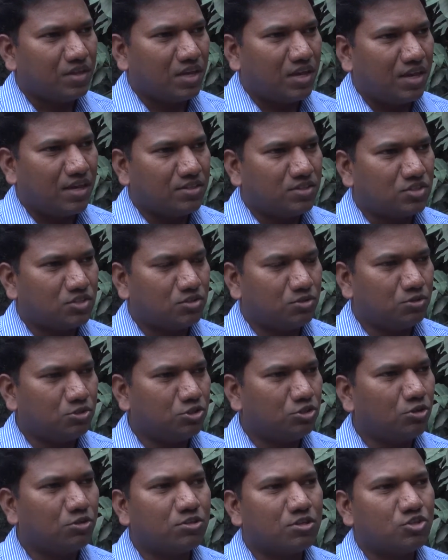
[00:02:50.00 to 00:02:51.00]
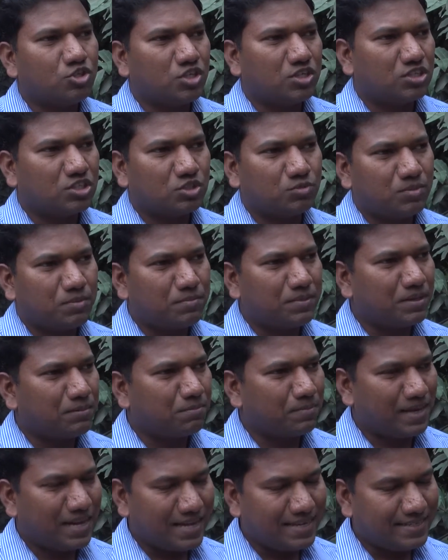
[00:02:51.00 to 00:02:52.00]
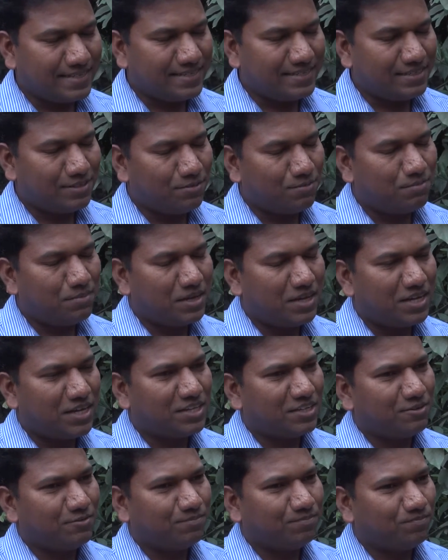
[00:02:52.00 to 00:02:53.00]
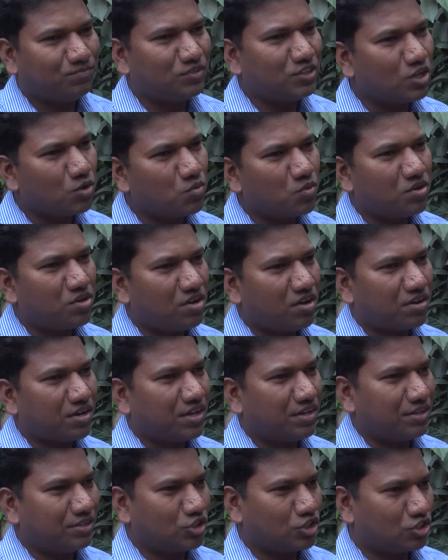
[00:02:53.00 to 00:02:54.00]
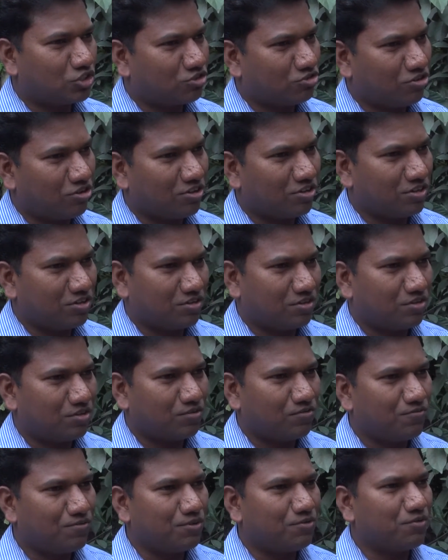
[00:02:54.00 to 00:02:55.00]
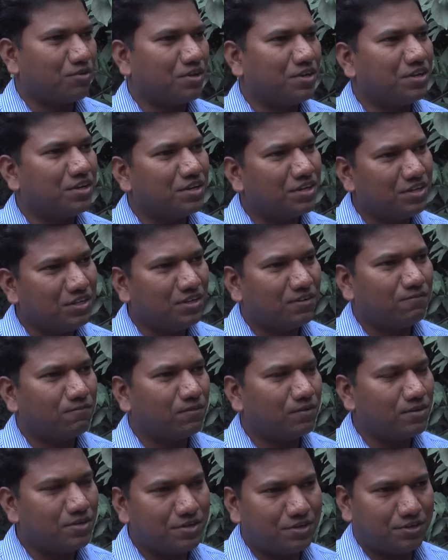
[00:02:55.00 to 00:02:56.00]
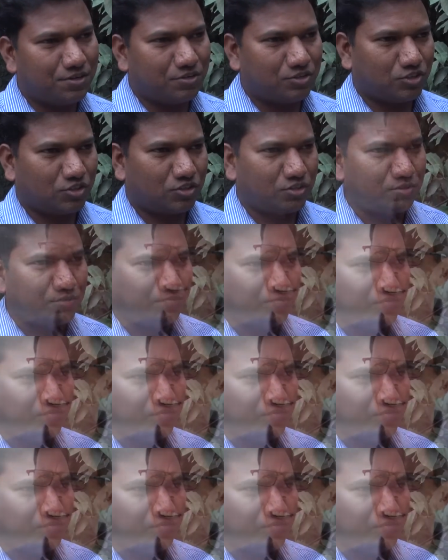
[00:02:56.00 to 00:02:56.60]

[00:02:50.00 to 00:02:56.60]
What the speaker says: And so though the churches were being planted, but they were not getting stronger. We were in need of leaders.